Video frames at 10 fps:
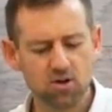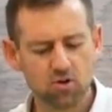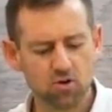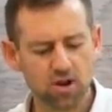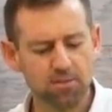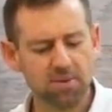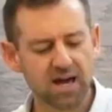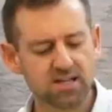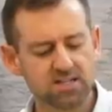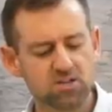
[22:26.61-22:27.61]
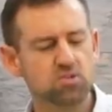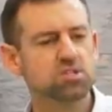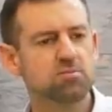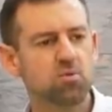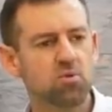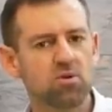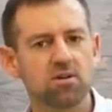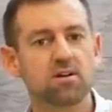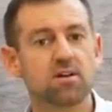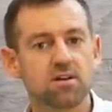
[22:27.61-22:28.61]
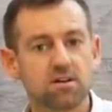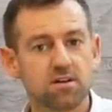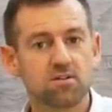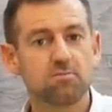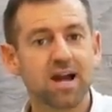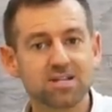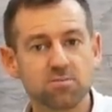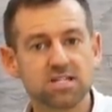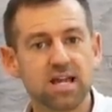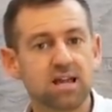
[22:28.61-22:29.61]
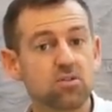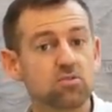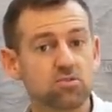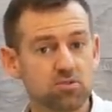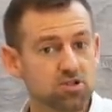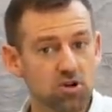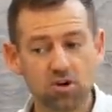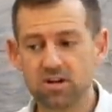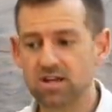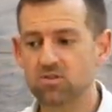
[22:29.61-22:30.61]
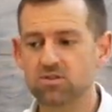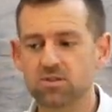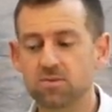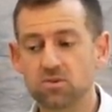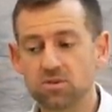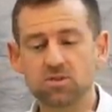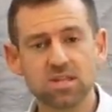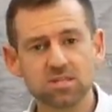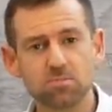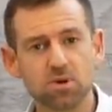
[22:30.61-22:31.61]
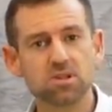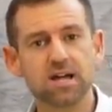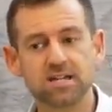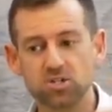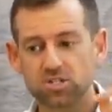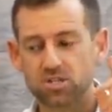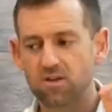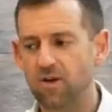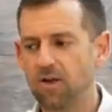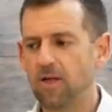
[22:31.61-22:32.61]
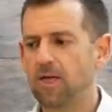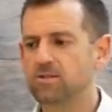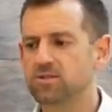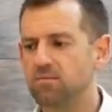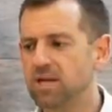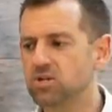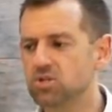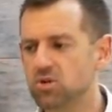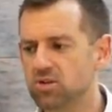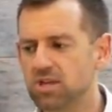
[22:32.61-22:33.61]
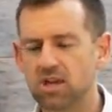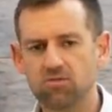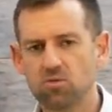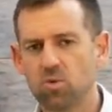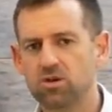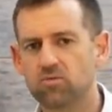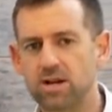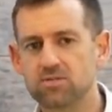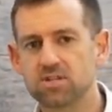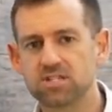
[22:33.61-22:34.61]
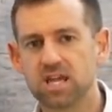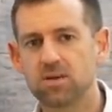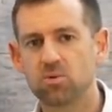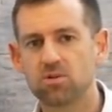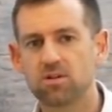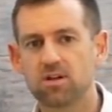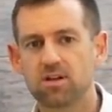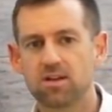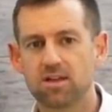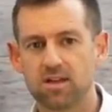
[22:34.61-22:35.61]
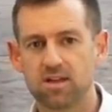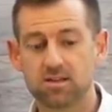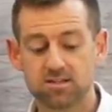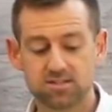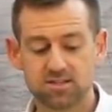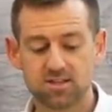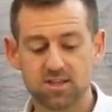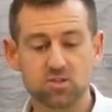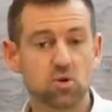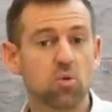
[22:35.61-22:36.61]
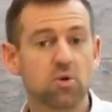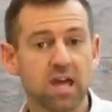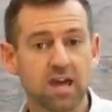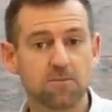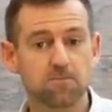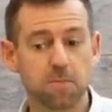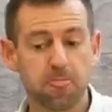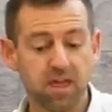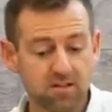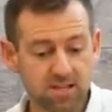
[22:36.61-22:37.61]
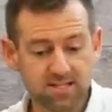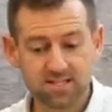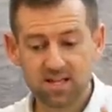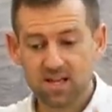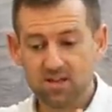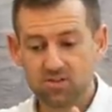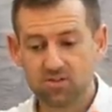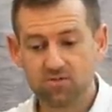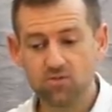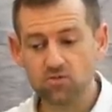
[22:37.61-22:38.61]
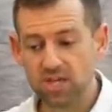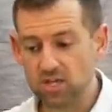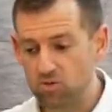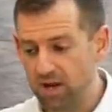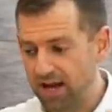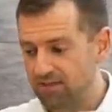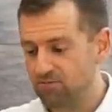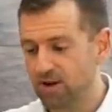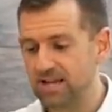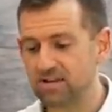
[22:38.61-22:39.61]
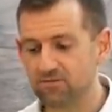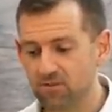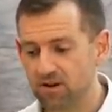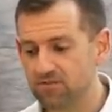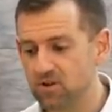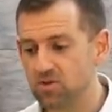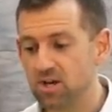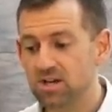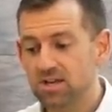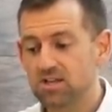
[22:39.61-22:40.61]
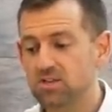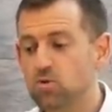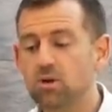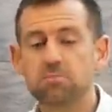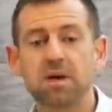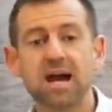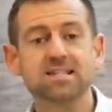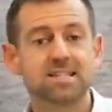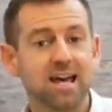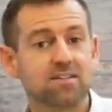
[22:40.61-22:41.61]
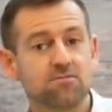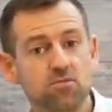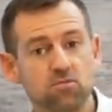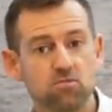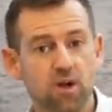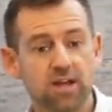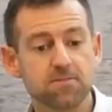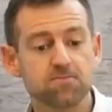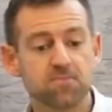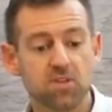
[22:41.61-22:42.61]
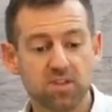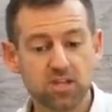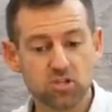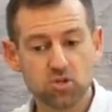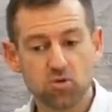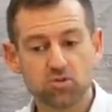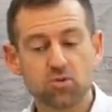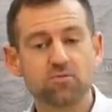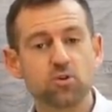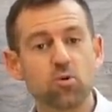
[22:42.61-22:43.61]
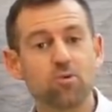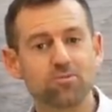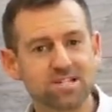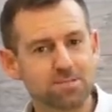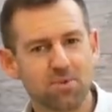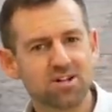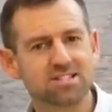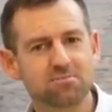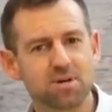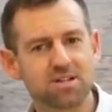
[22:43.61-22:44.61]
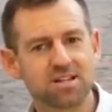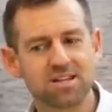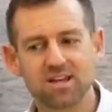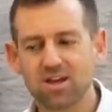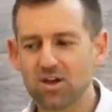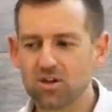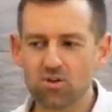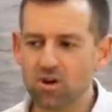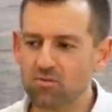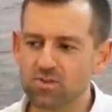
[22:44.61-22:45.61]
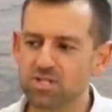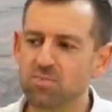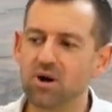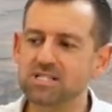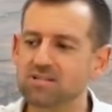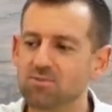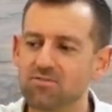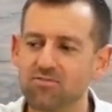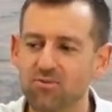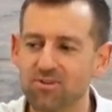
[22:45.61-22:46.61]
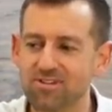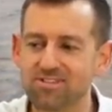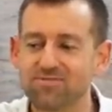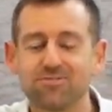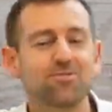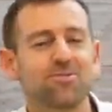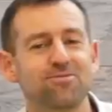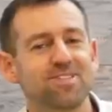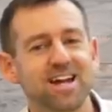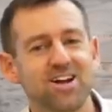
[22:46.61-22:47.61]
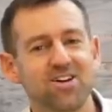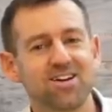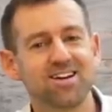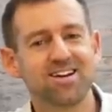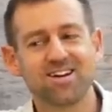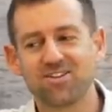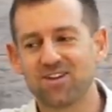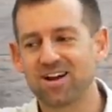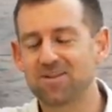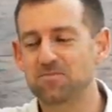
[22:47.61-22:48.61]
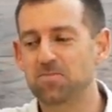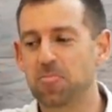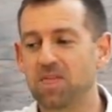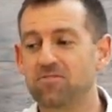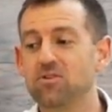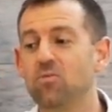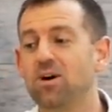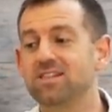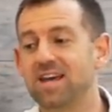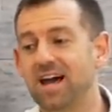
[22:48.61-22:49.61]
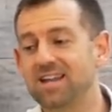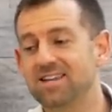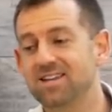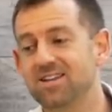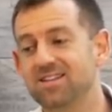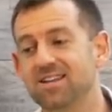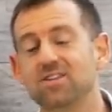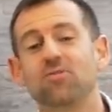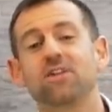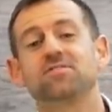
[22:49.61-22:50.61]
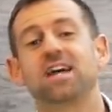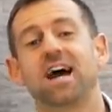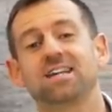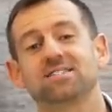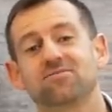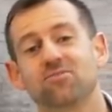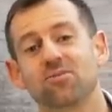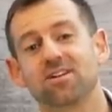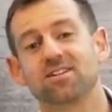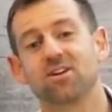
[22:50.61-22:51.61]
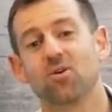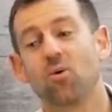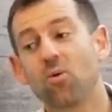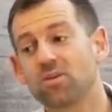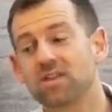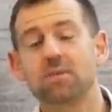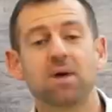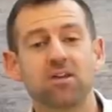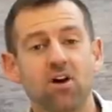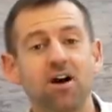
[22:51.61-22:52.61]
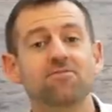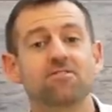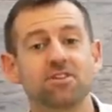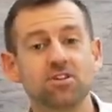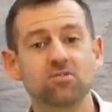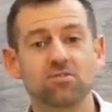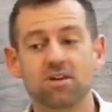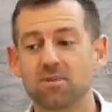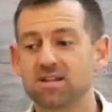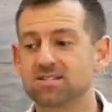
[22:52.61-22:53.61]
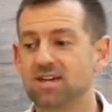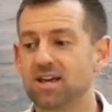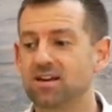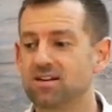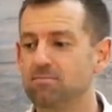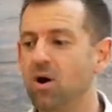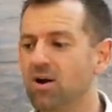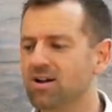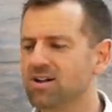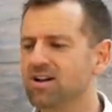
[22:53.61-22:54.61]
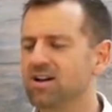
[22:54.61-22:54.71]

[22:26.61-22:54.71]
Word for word: Could I pass you some more, you know, mashed potatoes or turkey or something? So, so that's polite, just to to make sure that everyone around the table is is okay. At least the food that you have right in front of you, you can pass that food, right? that's your sort of your responsibility. You're not responsible for the food over there, right? If you want that, then you have to ask for it. Or they might offer you. They might say, uh, Mark,